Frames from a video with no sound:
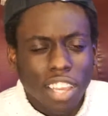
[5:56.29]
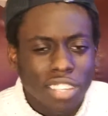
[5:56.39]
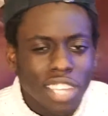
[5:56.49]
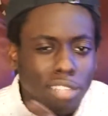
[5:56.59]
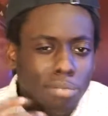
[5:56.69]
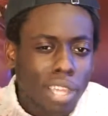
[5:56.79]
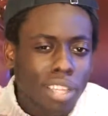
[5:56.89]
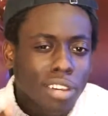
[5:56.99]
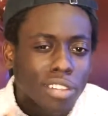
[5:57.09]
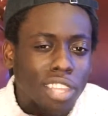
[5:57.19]
You guys might
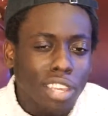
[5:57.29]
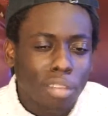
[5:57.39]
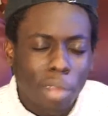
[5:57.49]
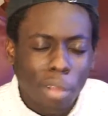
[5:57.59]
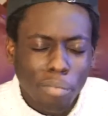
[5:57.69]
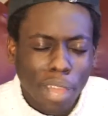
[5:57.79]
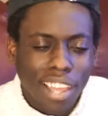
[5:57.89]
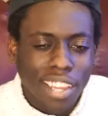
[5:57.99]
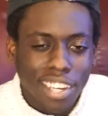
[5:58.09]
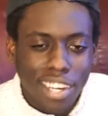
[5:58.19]
go think about
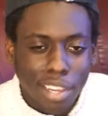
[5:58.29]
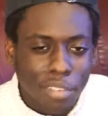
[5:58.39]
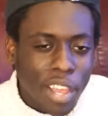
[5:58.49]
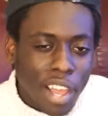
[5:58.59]
buying it up.